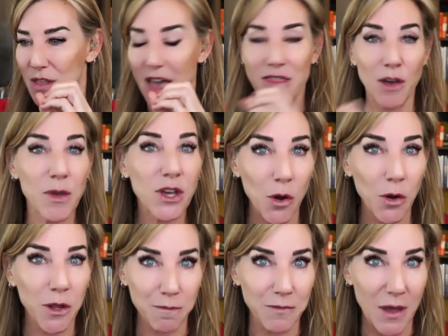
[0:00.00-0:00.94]
and then we go to
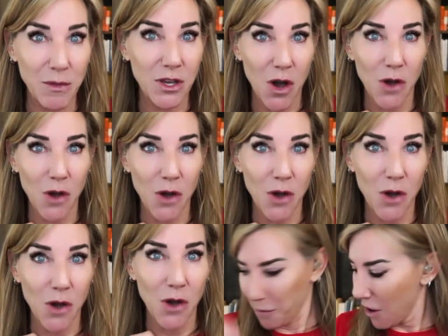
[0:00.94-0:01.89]
the then we go to the uh,
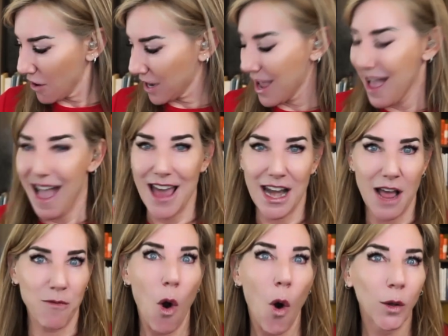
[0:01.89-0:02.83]
to the park, and I
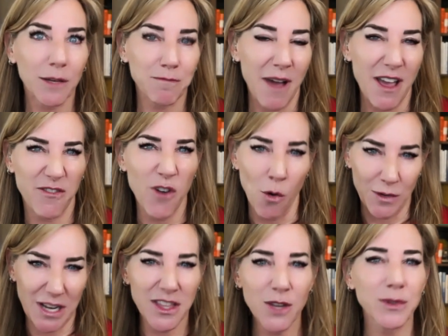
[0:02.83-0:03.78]
hold up my phone, which
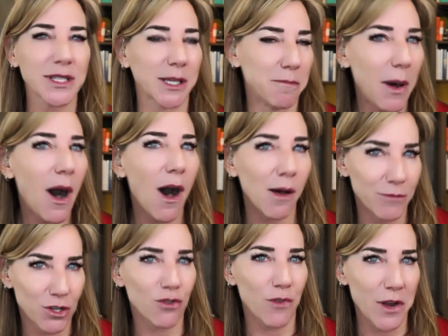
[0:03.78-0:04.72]
I think was like a Palm
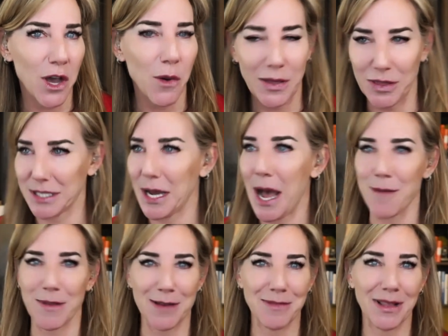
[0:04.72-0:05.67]
Treo at the time,
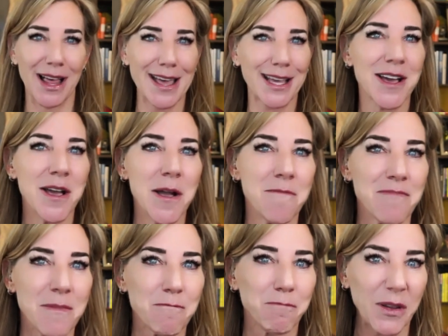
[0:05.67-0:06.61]
and I'm like,
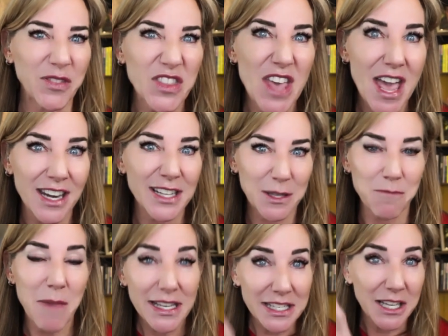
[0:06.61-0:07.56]
but then it's
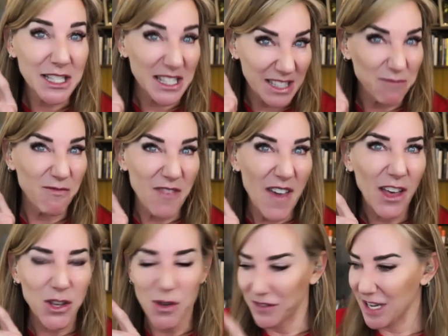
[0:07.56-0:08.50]
amazing because the
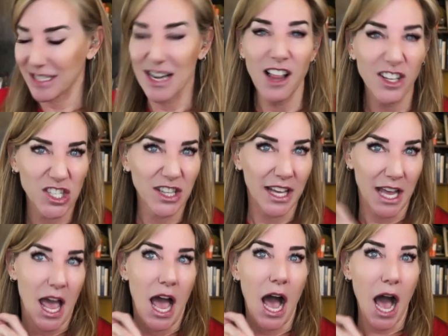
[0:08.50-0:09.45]
value of technology, like
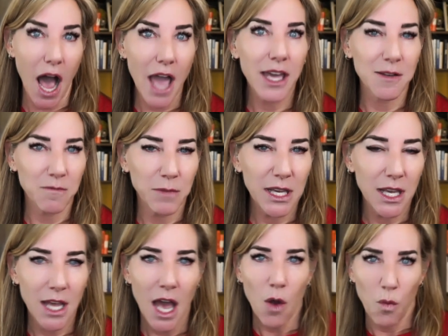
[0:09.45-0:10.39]
I can
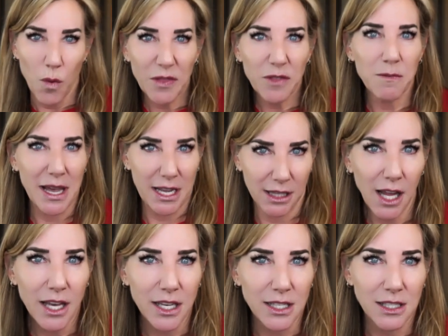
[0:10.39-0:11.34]
be with my
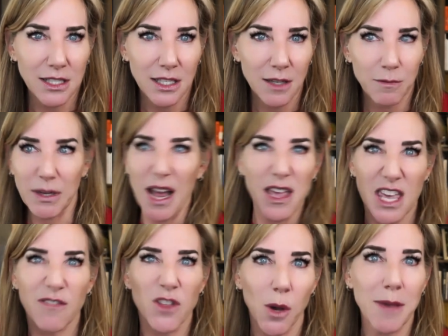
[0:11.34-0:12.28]
clients, but I,
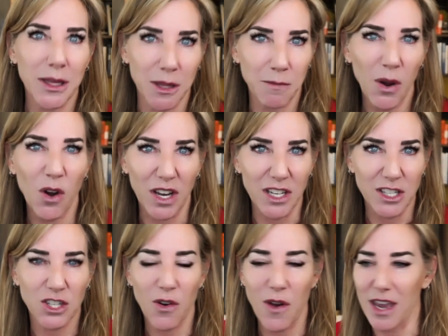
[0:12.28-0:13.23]
even though I'm at the park and
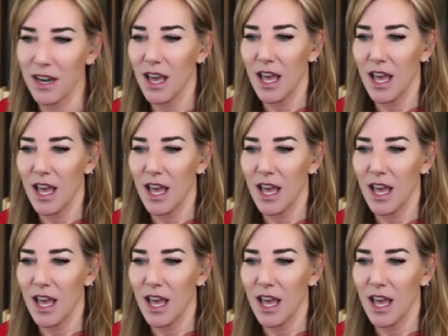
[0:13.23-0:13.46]
it's great,